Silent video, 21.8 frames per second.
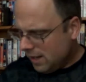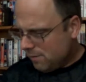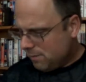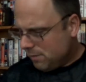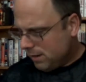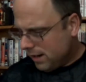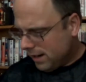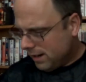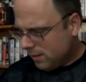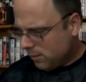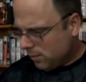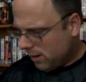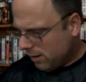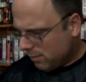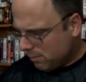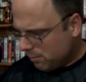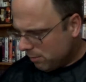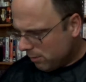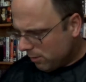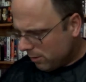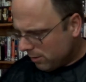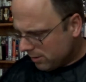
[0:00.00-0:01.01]
behind what I
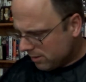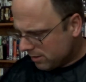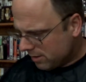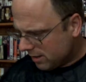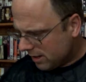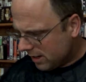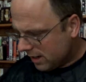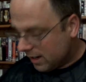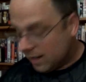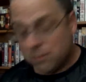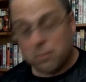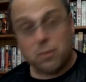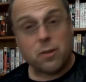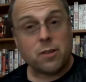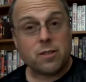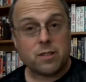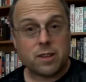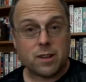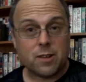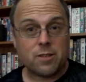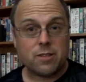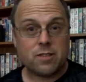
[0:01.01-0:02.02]
bought,
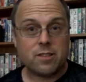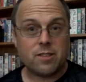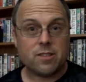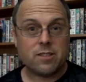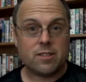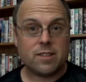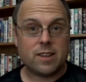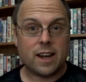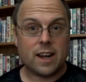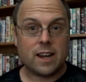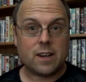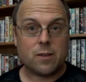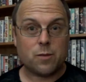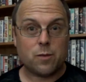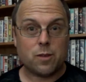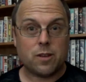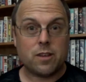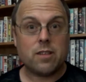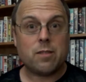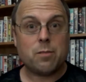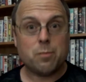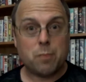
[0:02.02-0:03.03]
but I'll just start
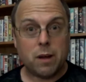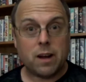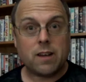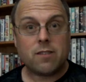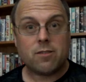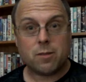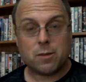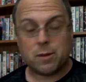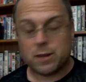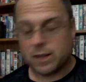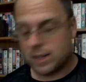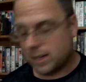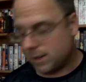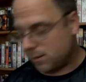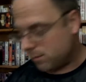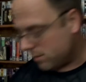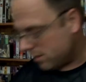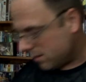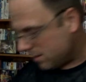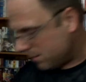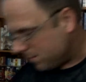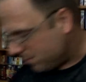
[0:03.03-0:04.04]
with Spectrum games.